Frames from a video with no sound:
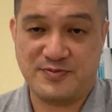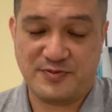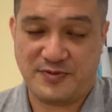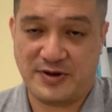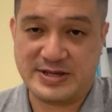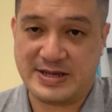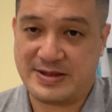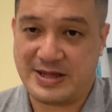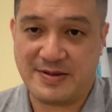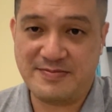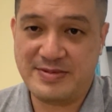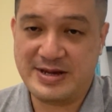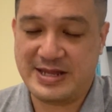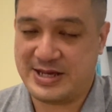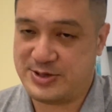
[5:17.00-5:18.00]
for
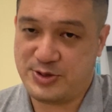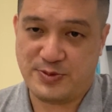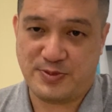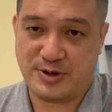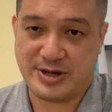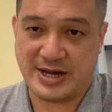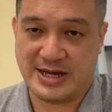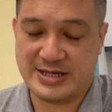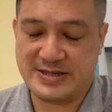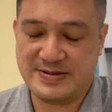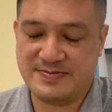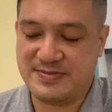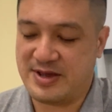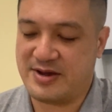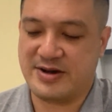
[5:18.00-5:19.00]
September there's no
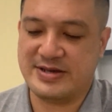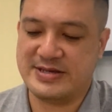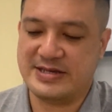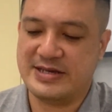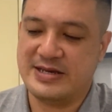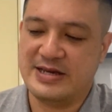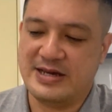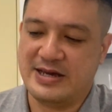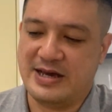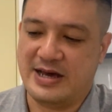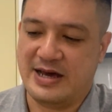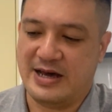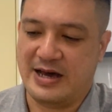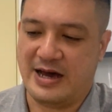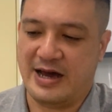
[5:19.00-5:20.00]
podcast because
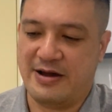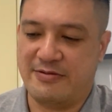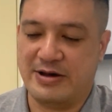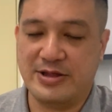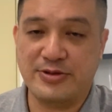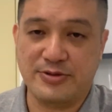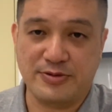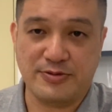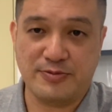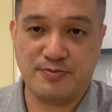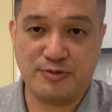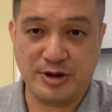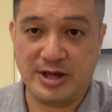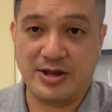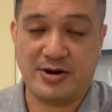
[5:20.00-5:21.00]
I want to
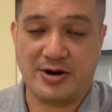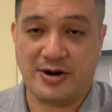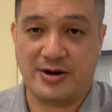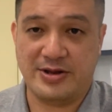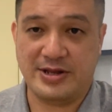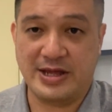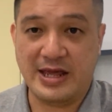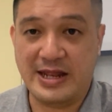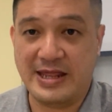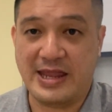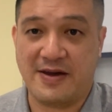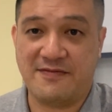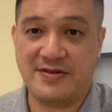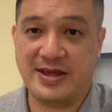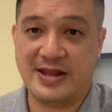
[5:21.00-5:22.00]
put it on
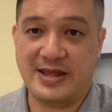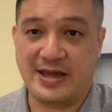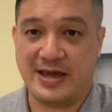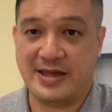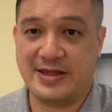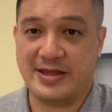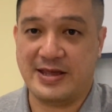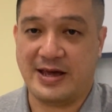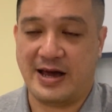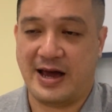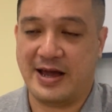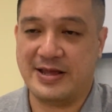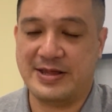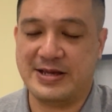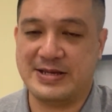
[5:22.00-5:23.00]
indefinite
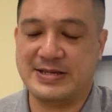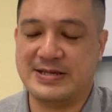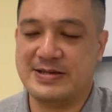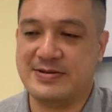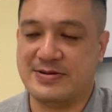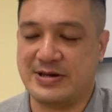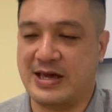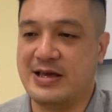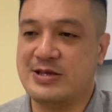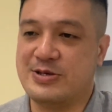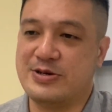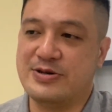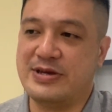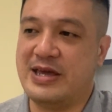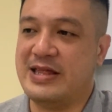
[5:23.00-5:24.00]
hiatus. Okay,
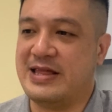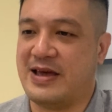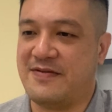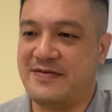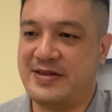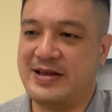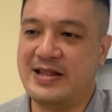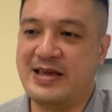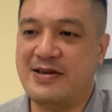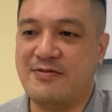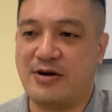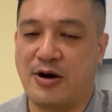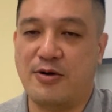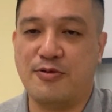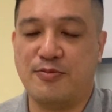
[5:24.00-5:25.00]
so indefinitely
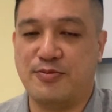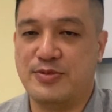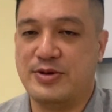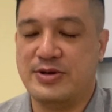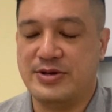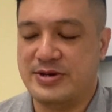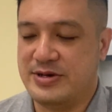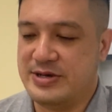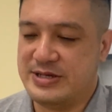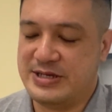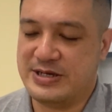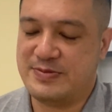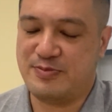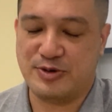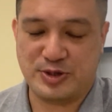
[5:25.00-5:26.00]
I'll
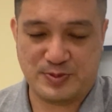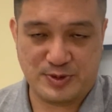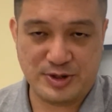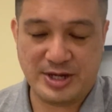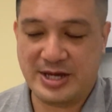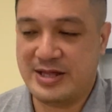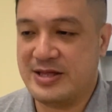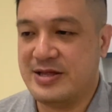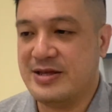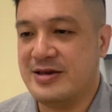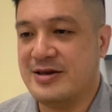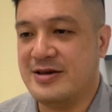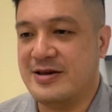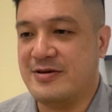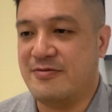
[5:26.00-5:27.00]
just postpone it
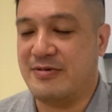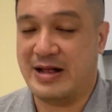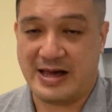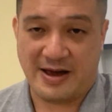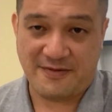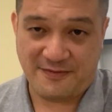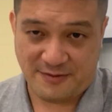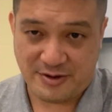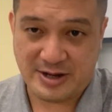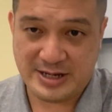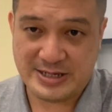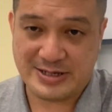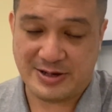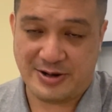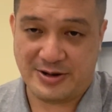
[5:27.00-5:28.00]
while I
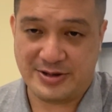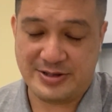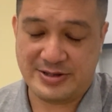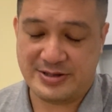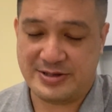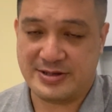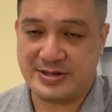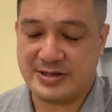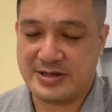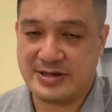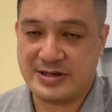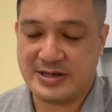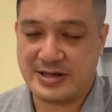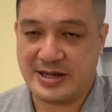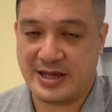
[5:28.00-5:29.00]
focus on
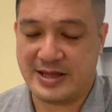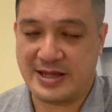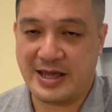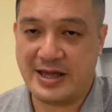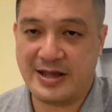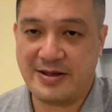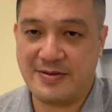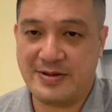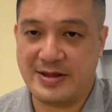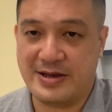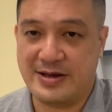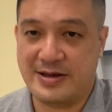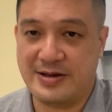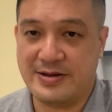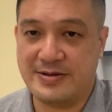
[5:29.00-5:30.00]
getting
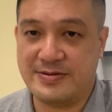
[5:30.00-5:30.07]
the